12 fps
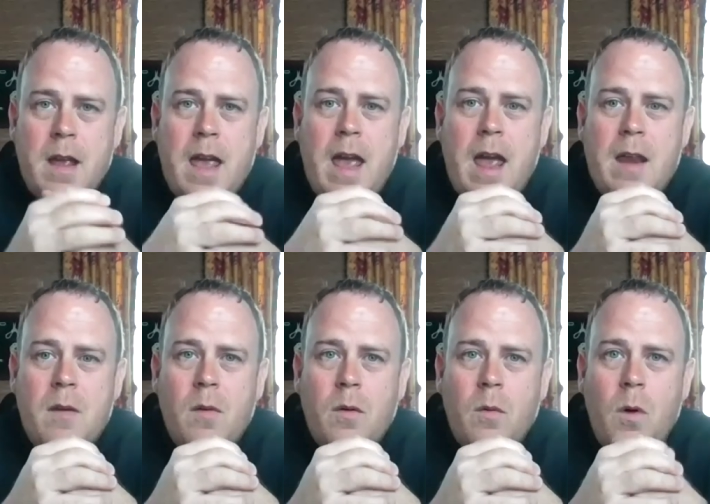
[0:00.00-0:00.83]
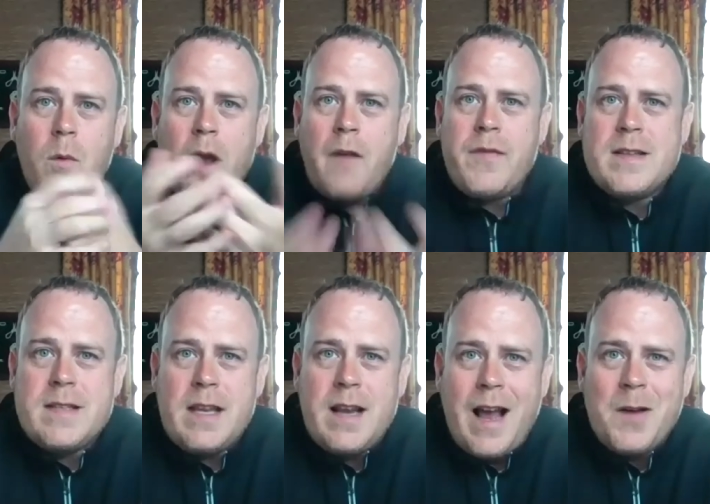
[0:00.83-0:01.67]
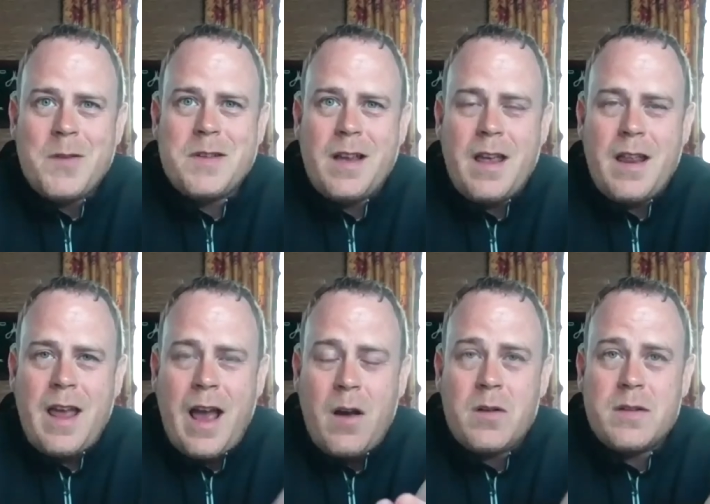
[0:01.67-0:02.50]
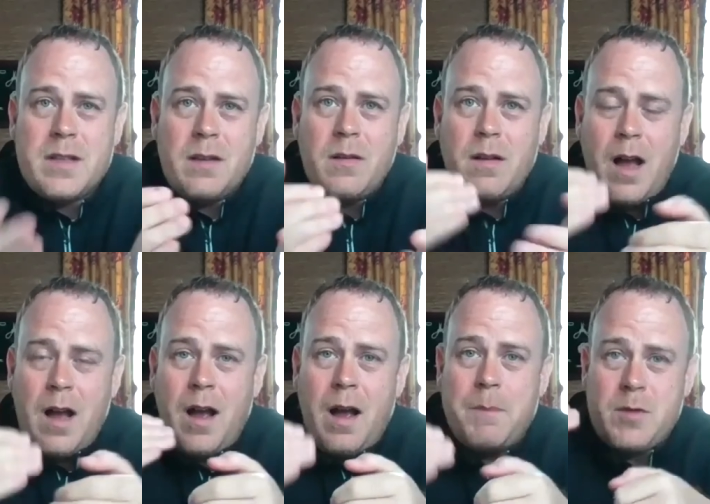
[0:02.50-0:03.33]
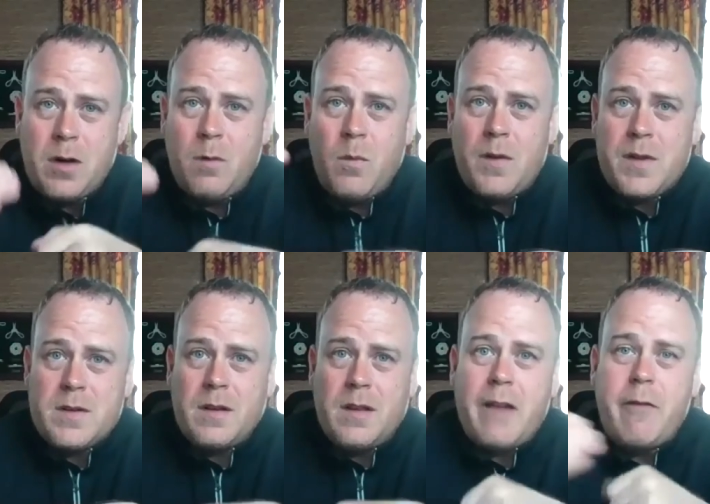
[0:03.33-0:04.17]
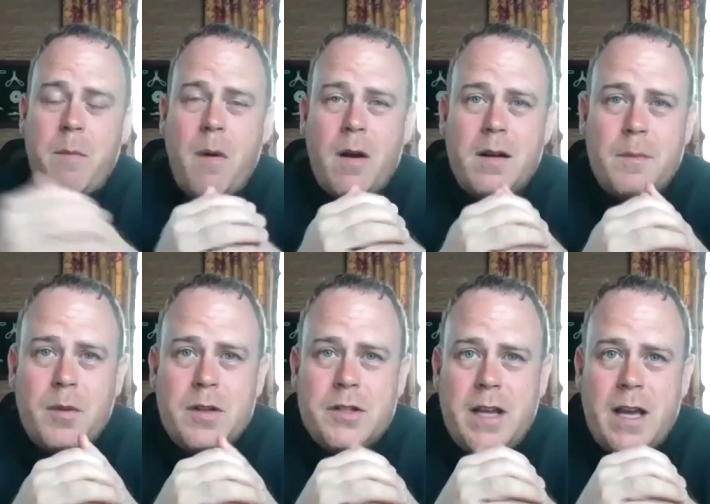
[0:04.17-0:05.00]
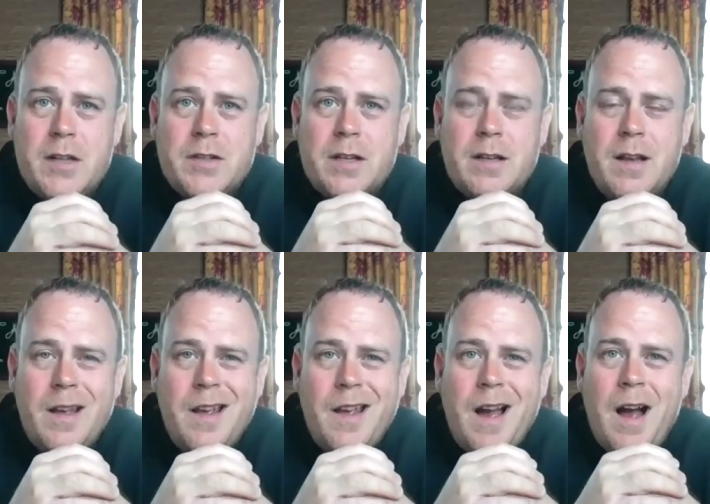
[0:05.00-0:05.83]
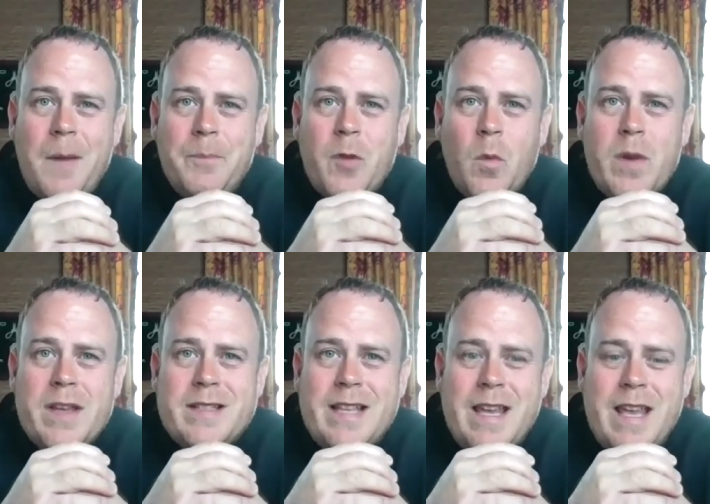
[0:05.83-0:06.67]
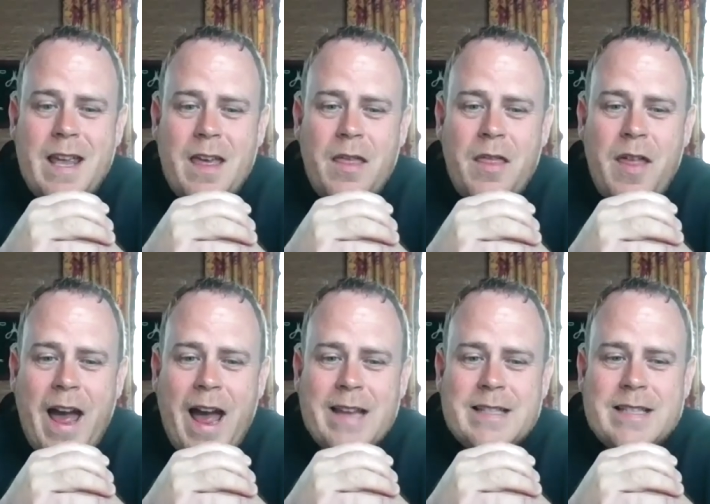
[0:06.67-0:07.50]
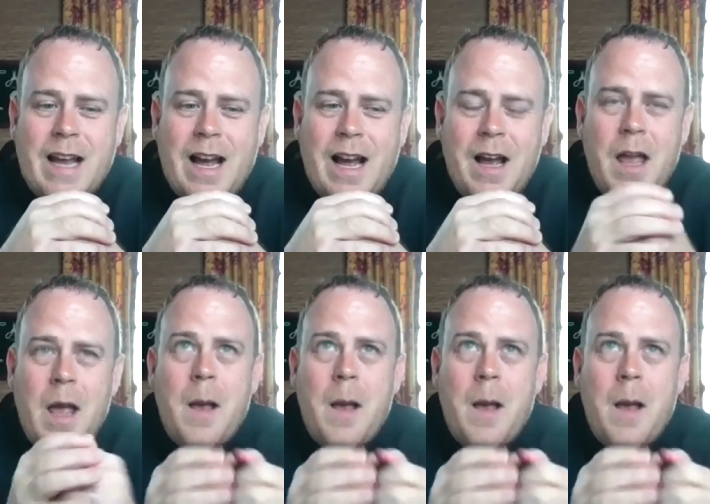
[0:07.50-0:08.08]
and what we often see in the housing in the housing upturn where there's a lot of market appreciation um, we see that uh,